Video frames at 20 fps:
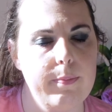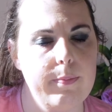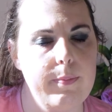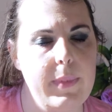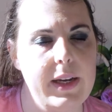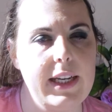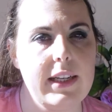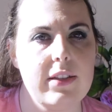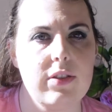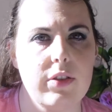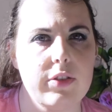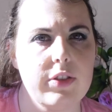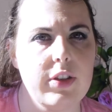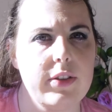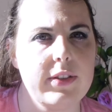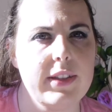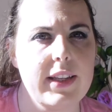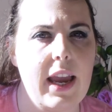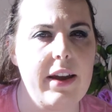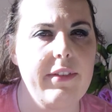Mickey's Not
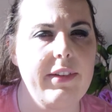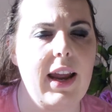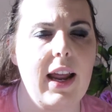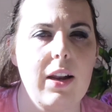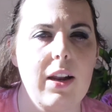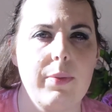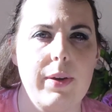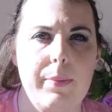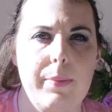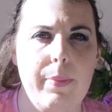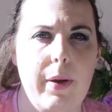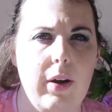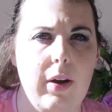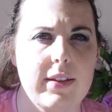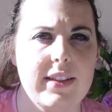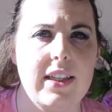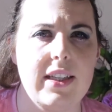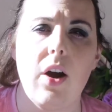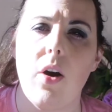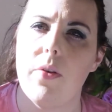So Scary Halloween
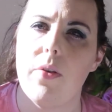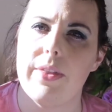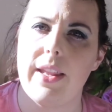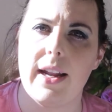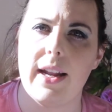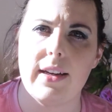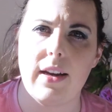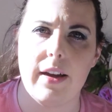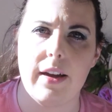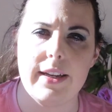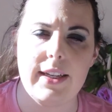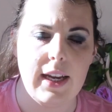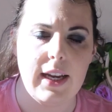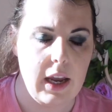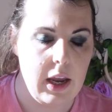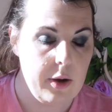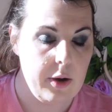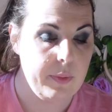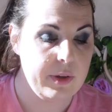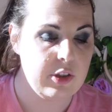Party on that night,
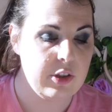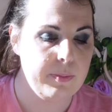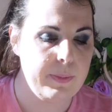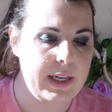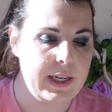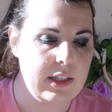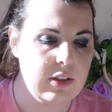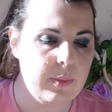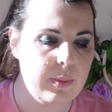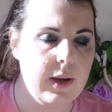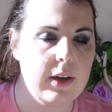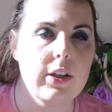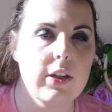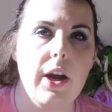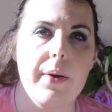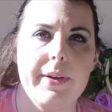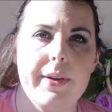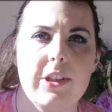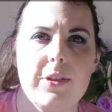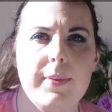which means we are
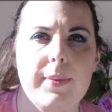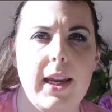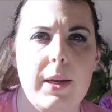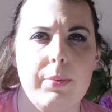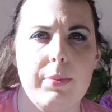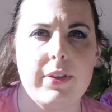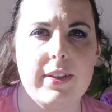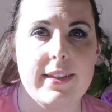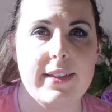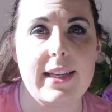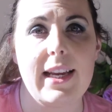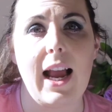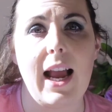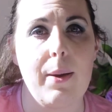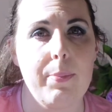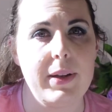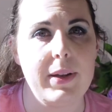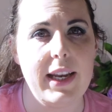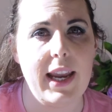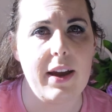going to be able to see
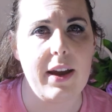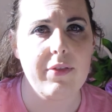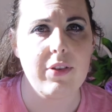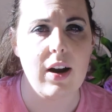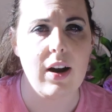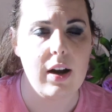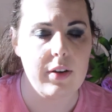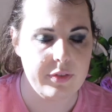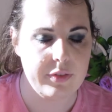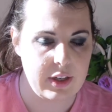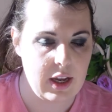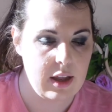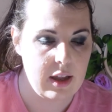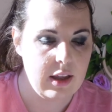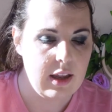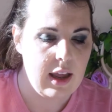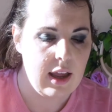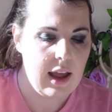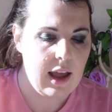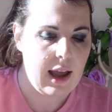Happily Ever After.